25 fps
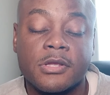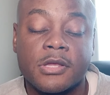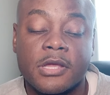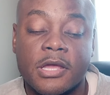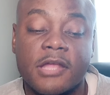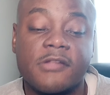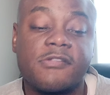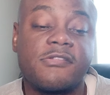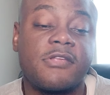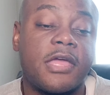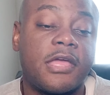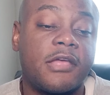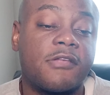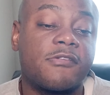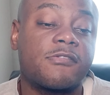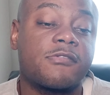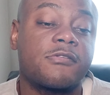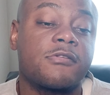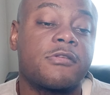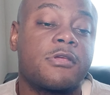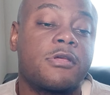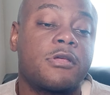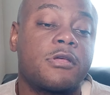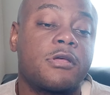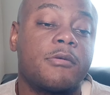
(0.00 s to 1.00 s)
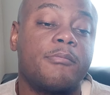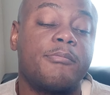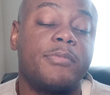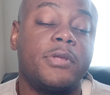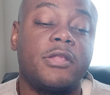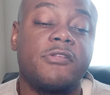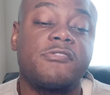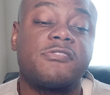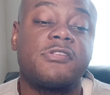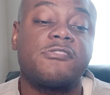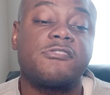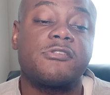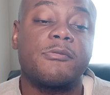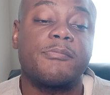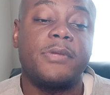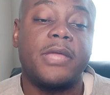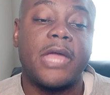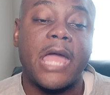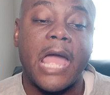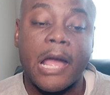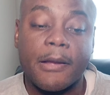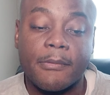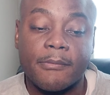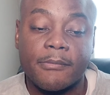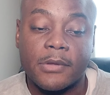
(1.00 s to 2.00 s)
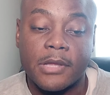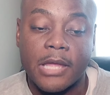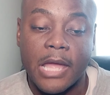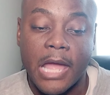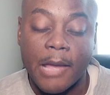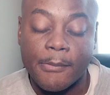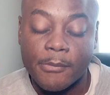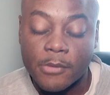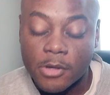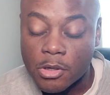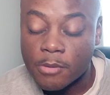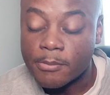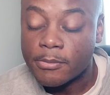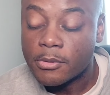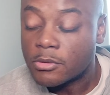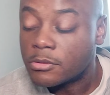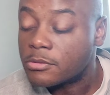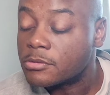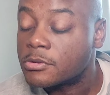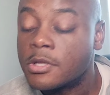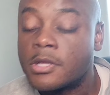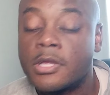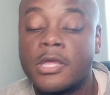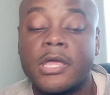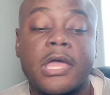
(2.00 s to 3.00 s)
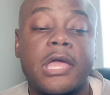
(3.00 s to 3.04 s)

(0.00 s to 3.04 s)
It takes ability to be amicable.